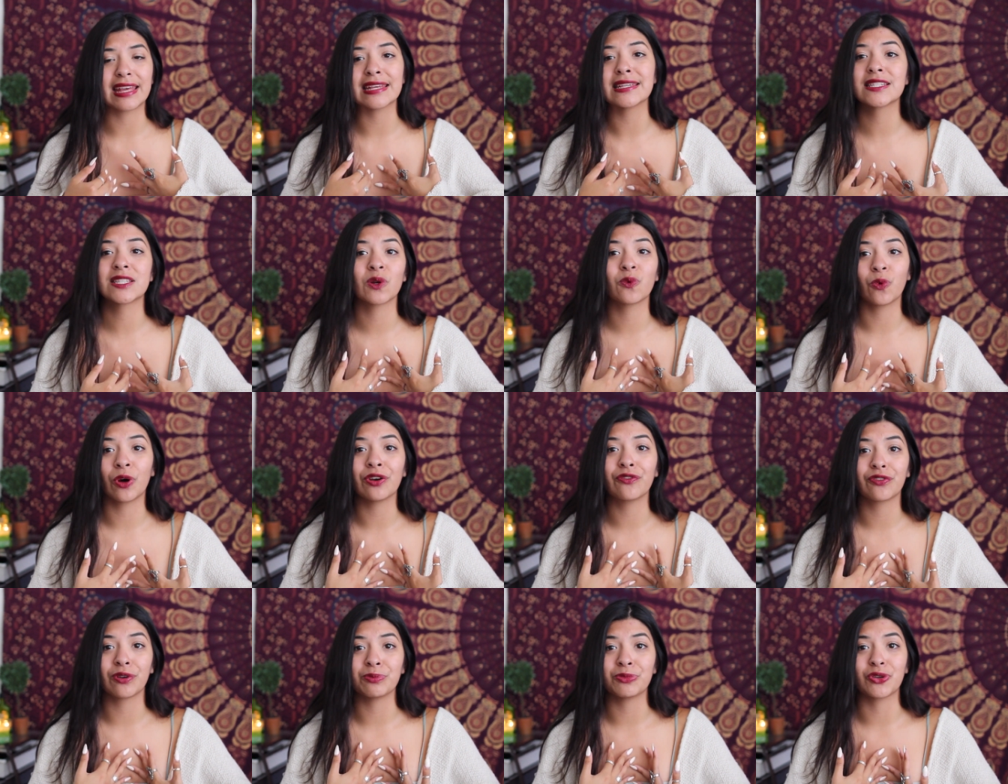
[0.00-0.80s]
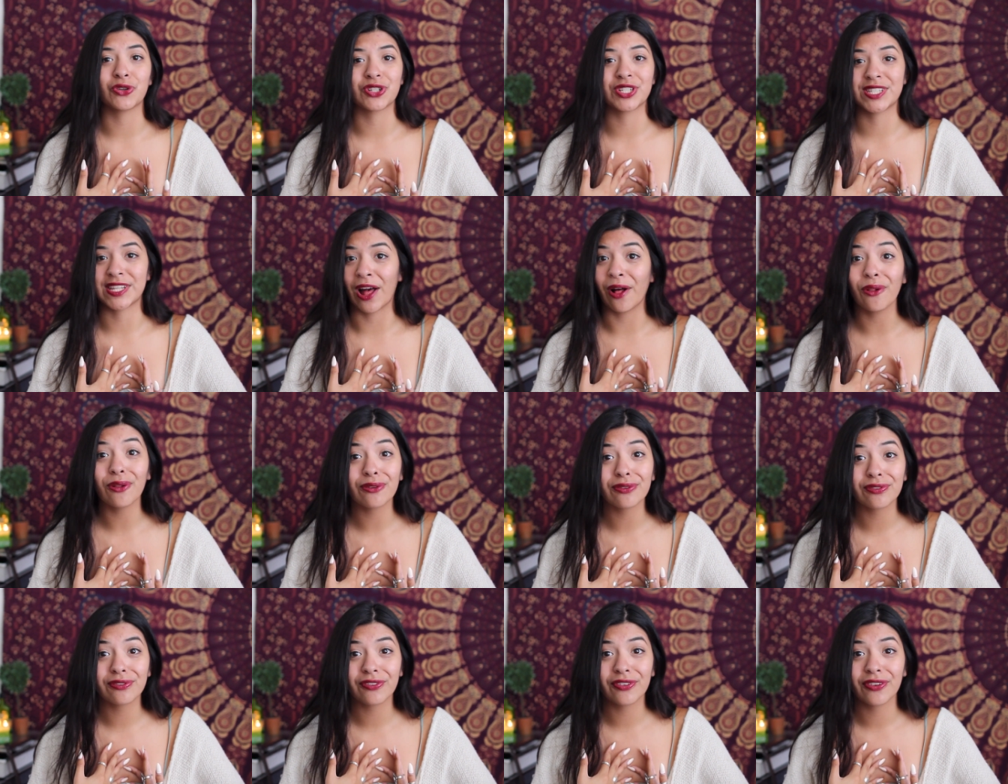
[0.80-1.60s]
is the one from
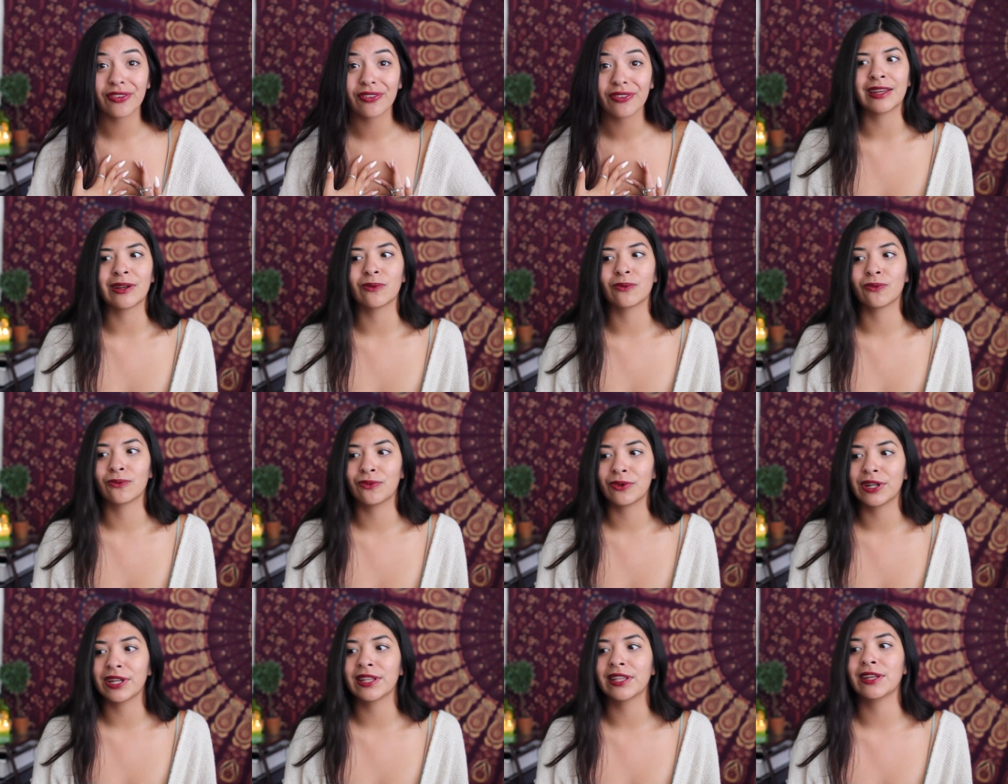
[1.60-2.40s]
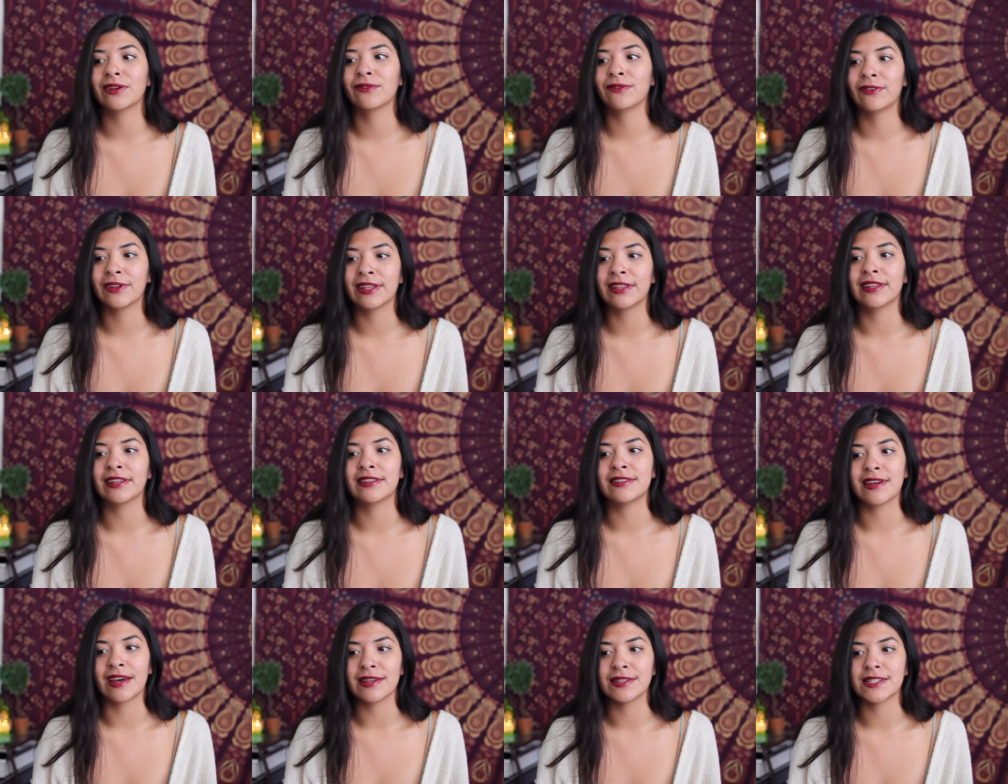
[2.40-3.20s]
yourself. It really, really
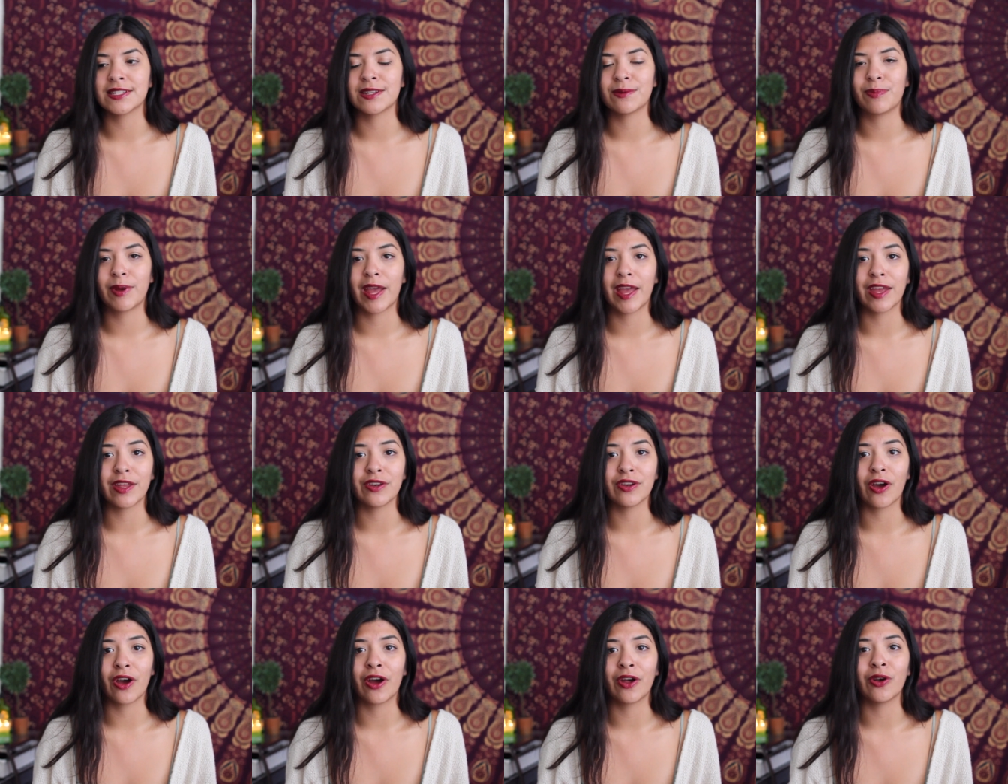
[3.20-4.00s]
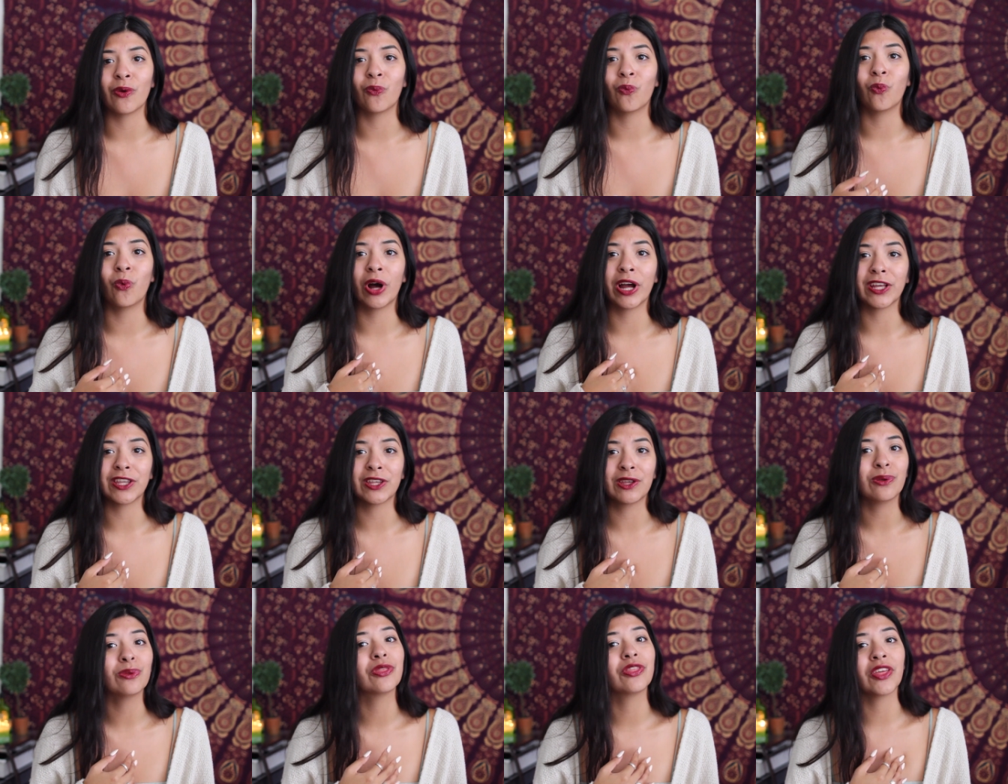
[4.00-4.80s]
does depend on
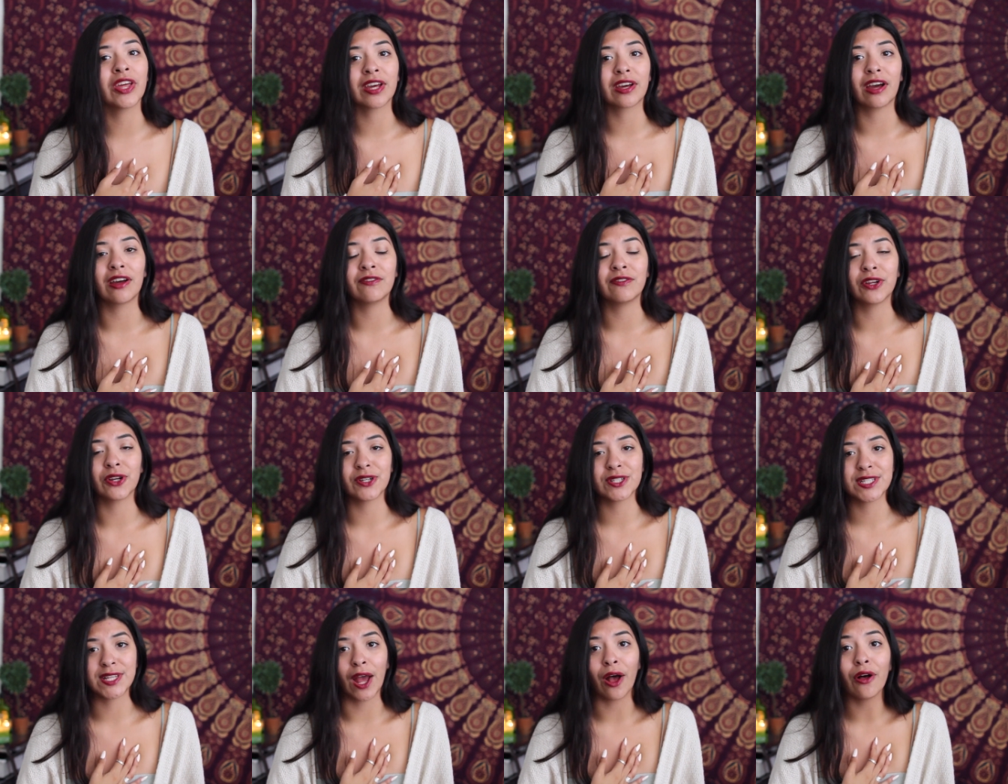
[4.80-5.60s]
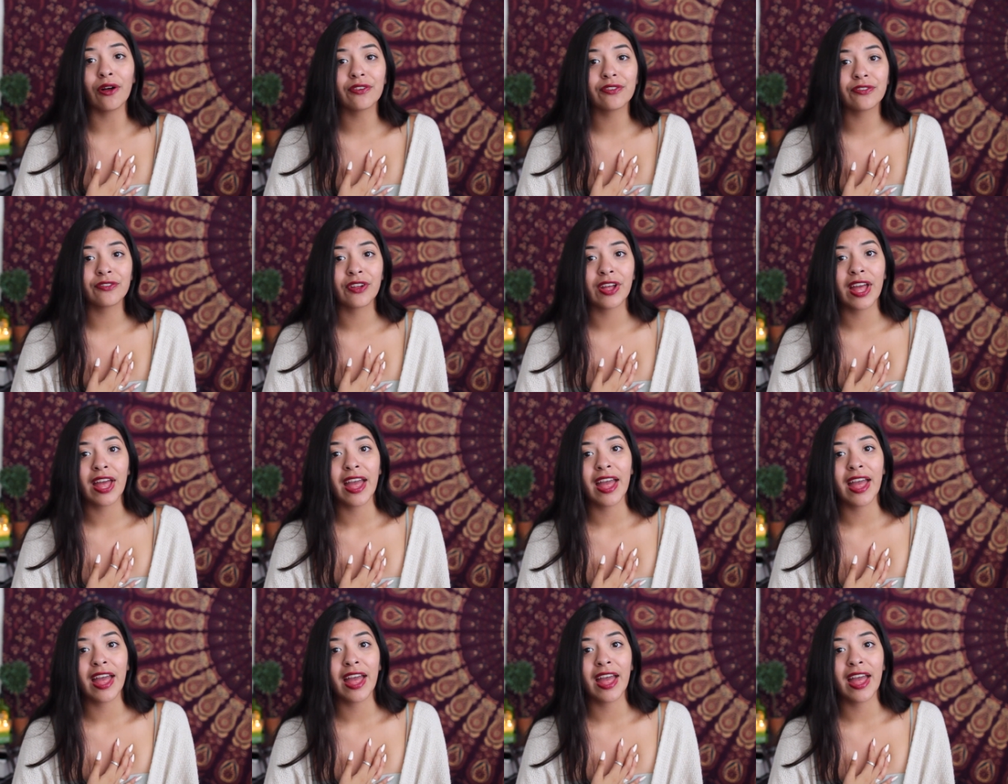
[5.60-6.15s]
what you think of yourself